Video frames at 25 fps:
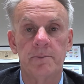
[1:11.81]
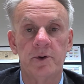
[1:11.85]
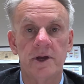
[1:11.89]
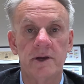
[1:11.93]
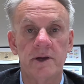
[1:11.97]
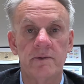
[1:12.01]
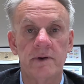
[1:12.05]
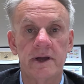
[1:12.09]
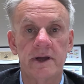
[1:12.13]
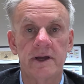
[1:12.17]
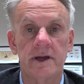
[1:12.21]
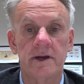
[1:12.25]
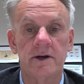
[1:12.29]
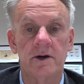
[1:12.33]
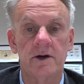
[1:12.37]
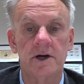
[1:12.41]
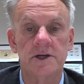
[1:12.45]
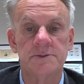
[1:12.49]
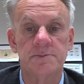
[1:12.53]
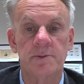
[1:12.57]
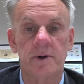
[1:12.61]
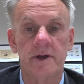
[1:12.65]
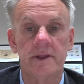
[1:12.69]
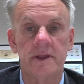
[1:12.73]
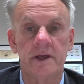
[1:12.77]
being
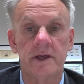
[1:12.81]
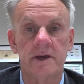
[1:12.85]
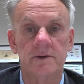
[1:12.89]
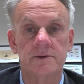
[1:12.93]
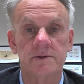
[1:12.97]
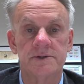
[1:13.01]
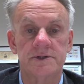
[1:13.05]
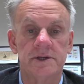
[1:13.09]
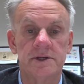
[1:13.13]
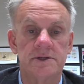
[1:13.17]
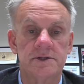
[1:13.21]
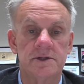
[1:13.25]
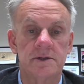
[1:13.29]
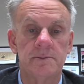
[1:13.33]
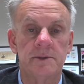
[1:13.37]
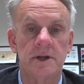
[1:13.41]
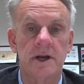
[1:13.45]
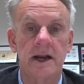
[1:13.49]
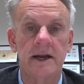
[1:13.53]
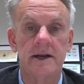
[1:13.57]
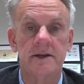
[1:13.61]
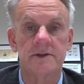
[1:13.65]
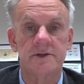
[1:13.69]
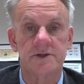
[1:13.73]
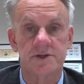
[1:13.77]
recognised by the health system, and
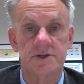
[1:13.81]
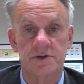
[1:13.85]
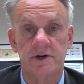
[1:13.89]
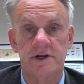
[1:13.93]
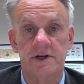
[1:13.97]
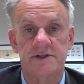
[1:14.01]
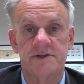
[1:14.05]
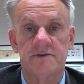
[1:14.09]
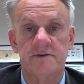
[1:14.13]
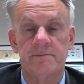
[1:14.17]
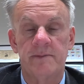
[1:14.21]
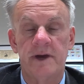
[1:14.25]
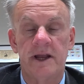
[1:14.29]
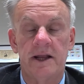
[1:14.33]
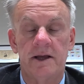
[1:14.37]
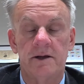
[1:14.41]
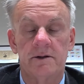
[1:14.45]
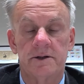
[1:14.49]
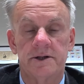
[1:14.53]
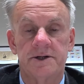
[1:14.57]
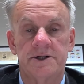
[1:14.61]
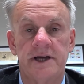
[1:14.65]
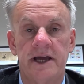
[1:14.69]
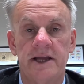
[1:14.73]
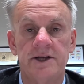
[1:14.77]
under the stress of
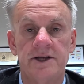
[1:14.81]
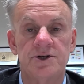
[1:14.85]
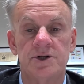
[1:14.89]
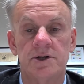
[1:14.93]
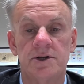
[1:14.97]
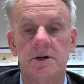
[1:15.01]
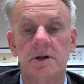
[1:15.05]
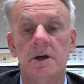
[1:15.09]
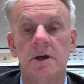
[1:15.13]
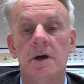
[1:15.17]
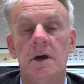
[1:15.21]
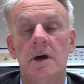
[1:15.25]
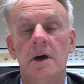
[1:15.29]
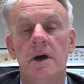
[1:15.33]
medical attention,